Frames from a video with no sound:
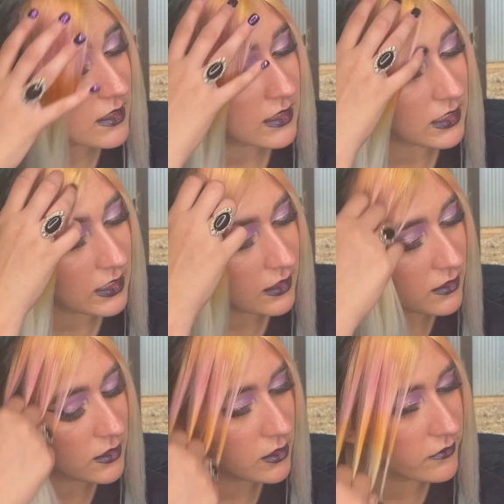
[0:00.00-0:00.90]
the
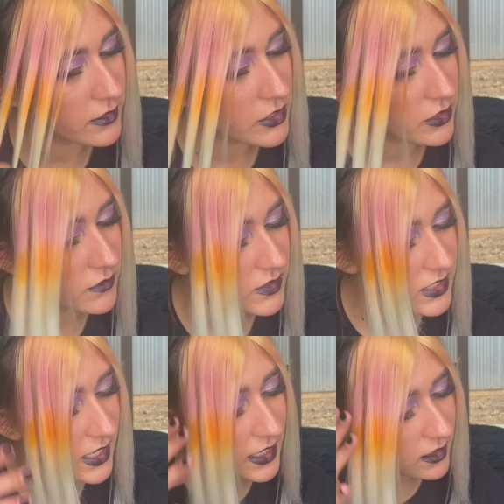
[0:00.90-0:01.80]
Overtone
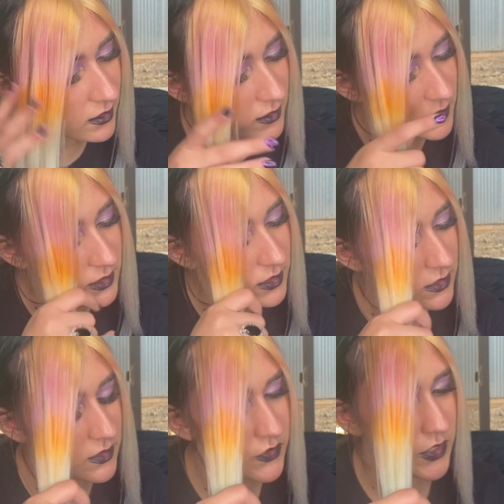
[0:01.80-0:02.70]
side.
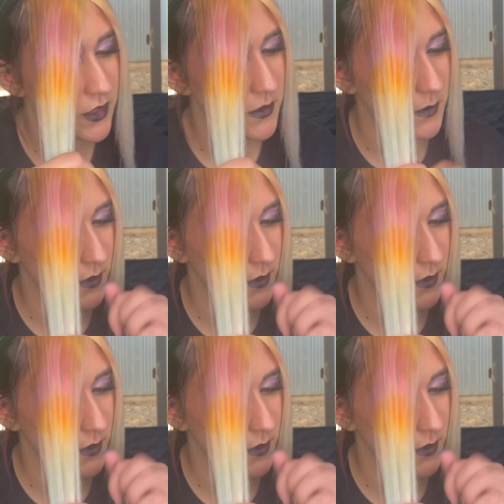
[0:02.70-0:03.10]
So